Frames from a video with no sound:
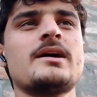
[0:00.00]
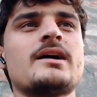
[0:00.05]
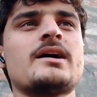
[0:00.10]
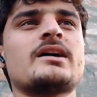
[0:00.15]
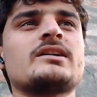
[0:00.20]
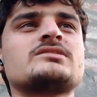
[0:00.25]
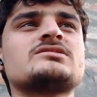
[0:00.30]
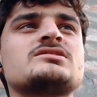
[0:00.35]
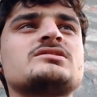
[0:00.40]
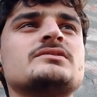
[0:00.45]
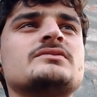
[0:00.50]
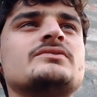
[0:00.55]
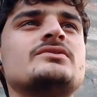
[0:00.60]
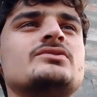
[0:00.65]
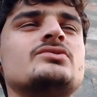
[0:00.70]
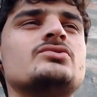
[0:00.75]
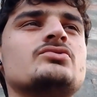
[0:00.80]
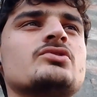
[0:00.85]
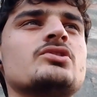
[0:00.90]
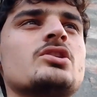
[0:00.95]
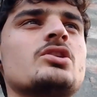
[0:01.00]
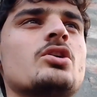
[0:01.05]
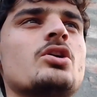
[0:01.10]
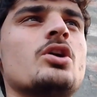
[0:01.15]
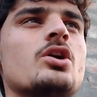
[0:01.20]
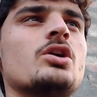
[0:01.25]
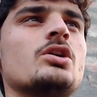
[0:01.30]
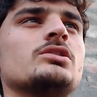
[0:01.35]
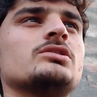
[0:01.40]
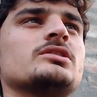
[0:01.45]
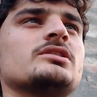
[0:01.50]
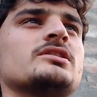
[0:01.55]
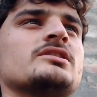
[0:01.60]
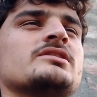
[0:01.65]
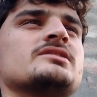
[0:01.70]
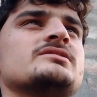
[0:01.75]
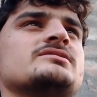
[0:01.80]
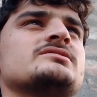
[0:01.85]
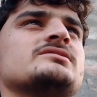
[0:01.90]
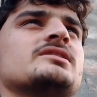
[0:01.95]
Active recall
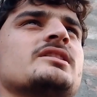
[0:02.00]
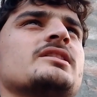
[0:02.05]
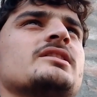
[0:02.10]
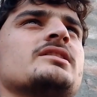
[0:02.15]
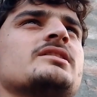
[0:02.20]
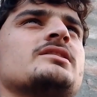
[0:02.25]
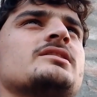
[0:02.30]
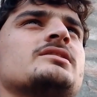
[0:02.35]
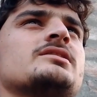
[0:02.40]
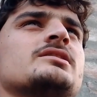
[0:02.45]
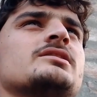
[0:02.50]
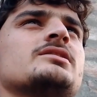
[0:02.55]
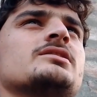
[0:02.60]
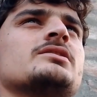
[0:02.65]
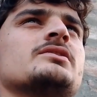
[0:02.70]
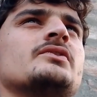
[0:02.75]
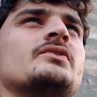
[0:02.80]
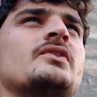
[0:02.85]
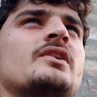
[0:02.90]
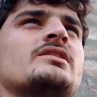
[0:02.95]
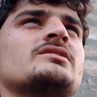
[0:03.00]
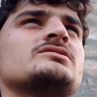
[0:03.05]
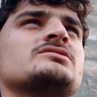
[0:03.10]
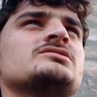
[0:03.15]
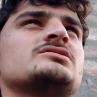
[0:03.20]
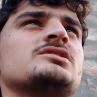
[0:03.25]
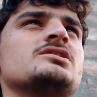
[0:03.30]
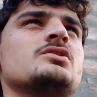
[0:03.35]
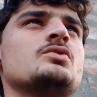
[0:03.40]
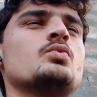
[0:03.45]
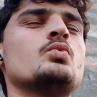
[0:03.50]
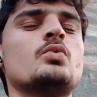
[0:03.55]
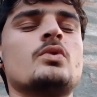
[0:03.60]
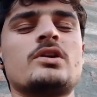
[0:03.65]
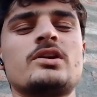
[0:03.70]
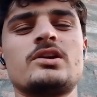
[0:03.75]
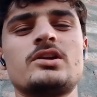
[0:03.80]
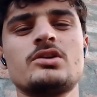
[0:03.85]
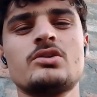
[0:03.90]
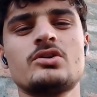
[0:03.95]
is like a fancy
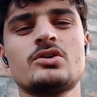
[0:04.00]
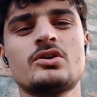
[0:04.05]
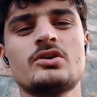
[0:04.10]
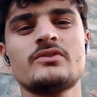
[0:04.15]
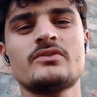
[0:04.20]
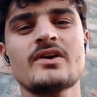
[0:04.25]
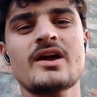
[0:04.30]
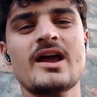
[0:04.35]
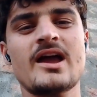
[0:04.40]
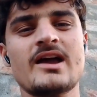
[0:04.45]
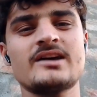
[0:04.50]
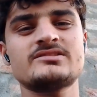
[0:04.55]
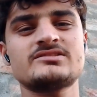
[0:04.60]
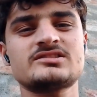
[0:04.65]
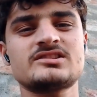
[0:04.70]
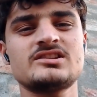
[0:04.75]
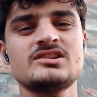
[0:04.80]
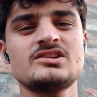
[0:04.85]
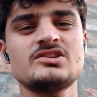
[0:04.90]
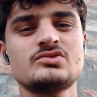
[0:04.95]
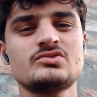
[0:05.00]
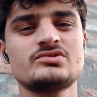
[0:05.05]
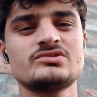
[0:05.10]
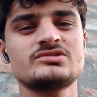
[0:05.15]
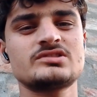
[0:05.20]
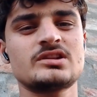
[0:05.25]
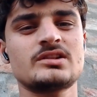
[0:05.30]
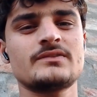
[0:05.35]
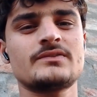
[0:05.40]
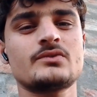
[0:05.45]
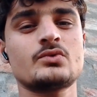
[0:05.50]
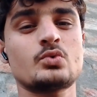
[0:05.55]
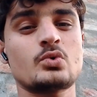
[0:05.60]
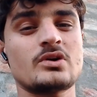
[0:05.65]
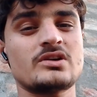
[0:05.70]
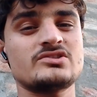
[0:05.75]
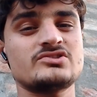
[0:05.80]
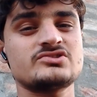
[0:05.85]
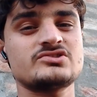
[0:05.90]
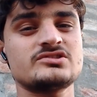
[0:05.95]
way of asking yourself
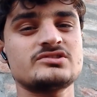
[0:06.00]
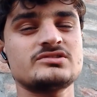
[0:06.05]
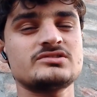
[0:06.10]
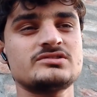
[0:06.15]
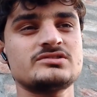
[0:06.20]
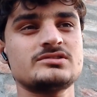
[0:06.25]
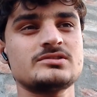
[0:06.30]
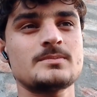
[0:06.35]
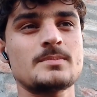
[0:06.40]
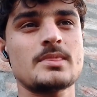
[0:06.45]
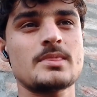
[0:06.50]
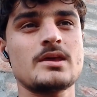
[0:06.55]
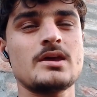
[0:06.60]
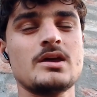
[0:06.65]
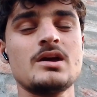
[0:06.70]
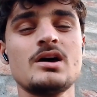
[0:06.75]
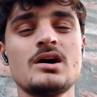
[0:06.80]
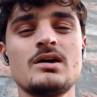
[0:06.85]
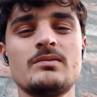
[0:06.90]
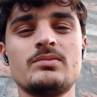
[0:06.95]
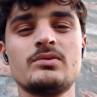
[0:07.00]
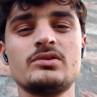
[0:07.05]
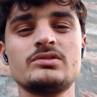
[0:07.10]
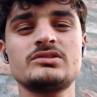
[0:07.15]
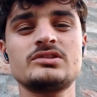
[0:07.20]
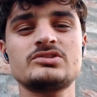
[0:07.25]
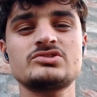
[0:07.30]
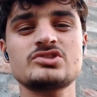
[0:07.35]
questions about the